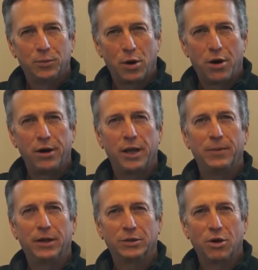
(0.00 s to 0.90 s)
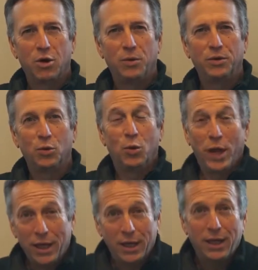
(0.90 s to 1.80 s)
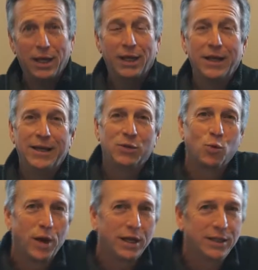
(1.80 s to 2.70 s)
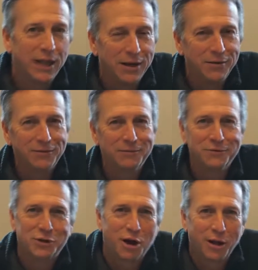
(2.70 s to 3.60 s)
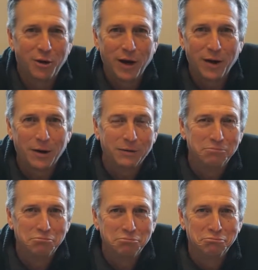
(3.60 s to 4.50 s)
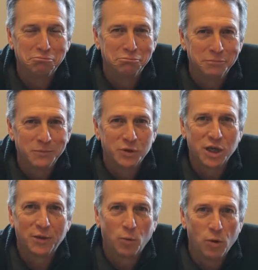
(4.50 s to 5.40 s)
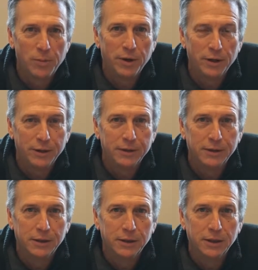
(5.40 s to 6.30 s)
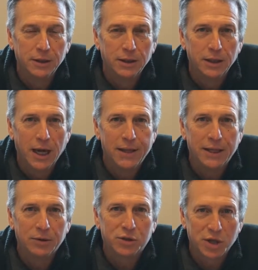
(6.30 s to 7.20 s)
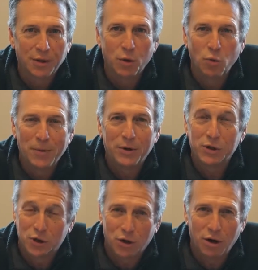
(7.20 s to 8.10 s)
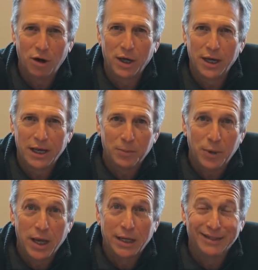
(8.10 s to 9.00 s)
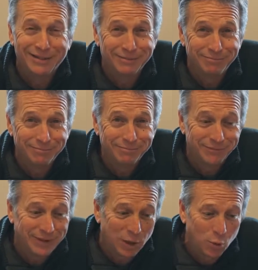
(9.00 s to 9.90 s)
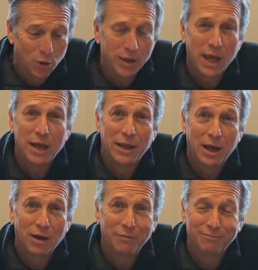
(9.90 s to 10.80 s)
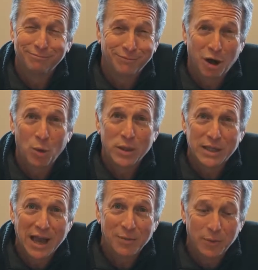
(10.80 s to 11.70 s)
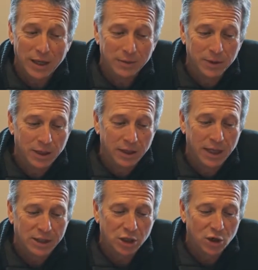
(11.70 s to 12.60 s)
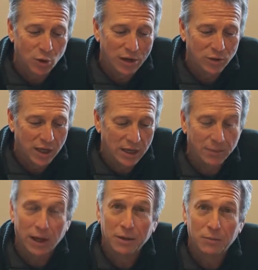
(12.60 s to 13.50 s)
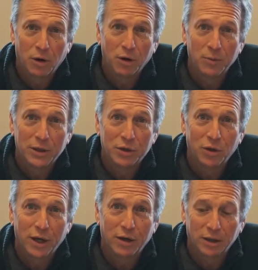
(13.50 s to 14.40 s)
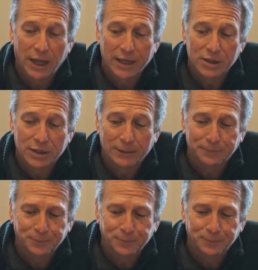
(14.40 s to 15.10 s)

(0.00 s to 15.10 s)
part about Gone with the Wind is what it did. Scarlett O'Hara, Southern womanhood, and that Southern women are strong and independent. They were then, and they always have been. That's a great thing about Margaret Mitchell and her legacy.